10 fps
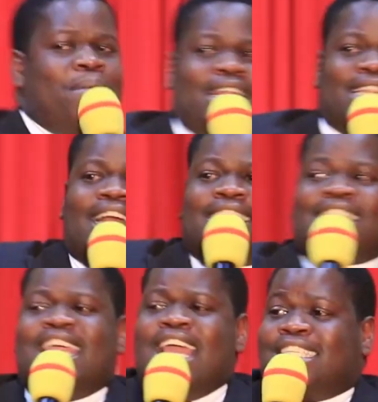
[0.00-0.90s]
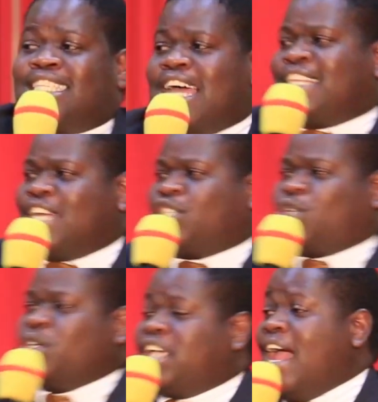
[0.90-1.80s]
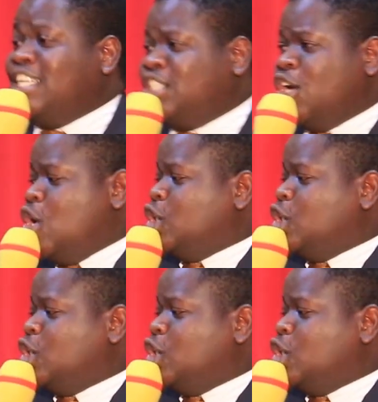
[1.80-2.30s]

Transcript: meaning that things started to change